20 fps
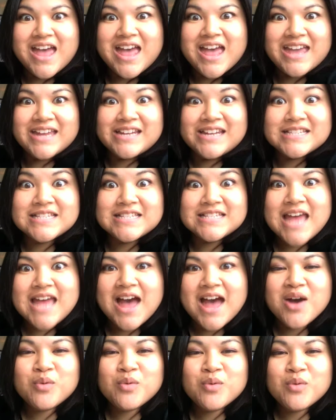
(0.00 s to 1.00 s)
It is
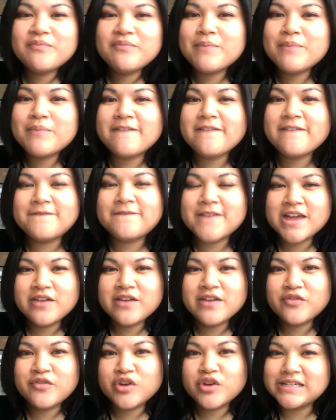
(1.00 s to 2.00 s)
now one of my
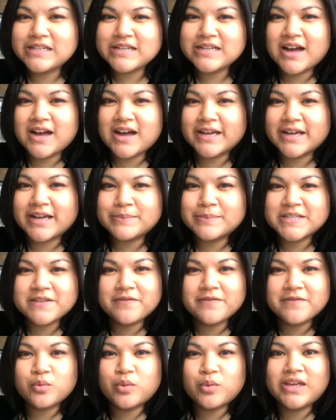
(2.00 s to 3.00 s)
favorite times
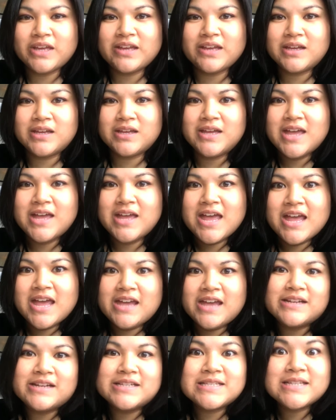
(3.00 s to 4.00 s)
of the week.
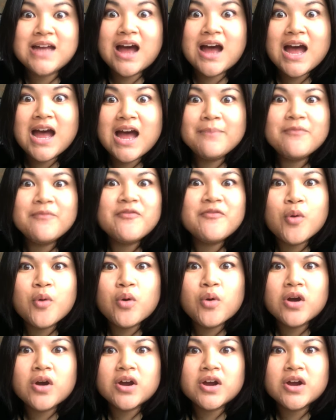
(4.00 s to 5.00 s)
It is time
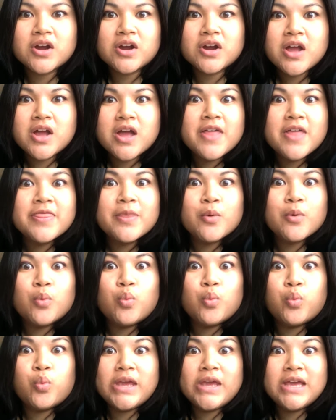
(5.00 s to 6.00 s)
for the
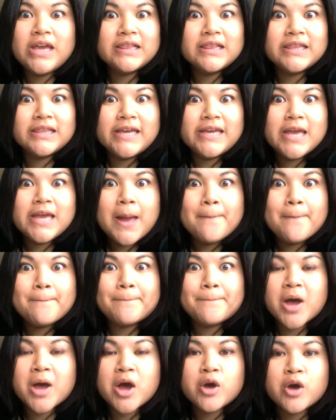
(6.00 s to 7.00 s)
weekly
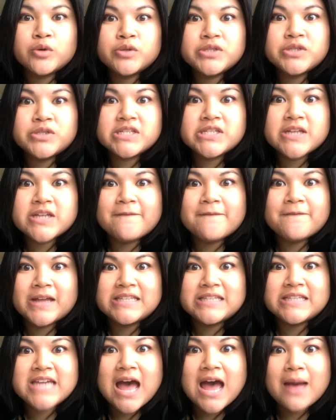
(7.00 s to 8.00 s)
post of
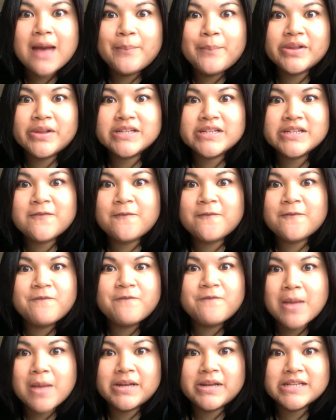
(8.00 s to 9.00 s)
fantabulous
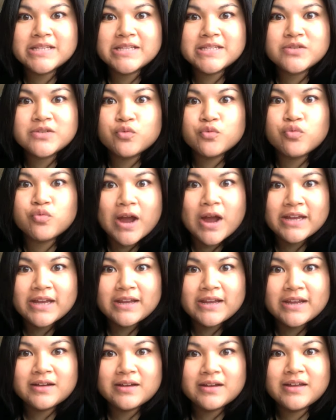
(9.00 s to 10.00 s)
feminist
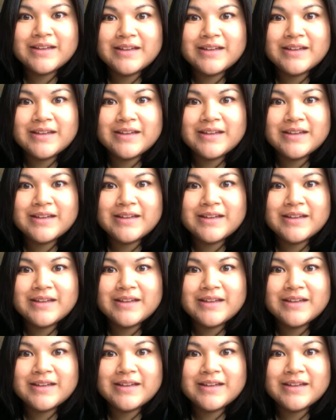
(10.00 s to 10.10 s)
writing.